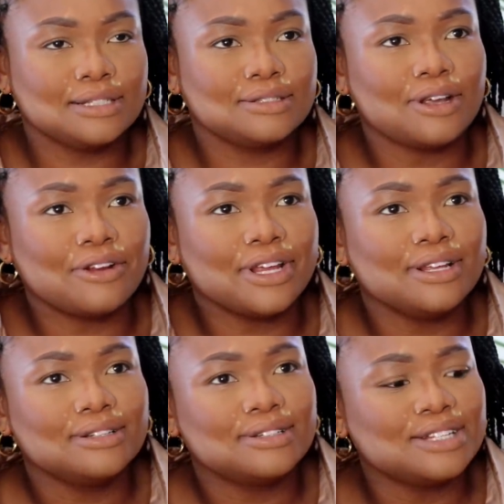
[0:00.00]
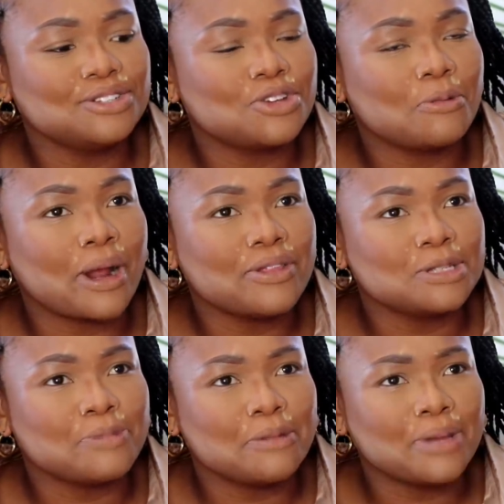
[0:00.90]
Sorry, doesn't your brother's
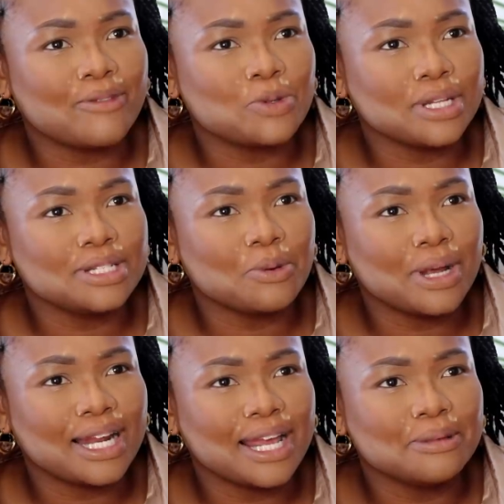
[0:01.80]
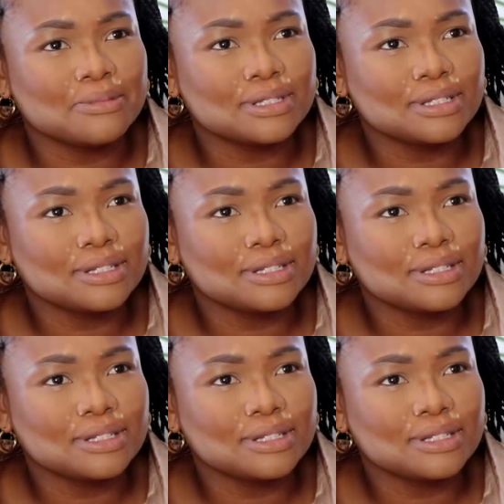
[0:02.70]
baby have 21 names?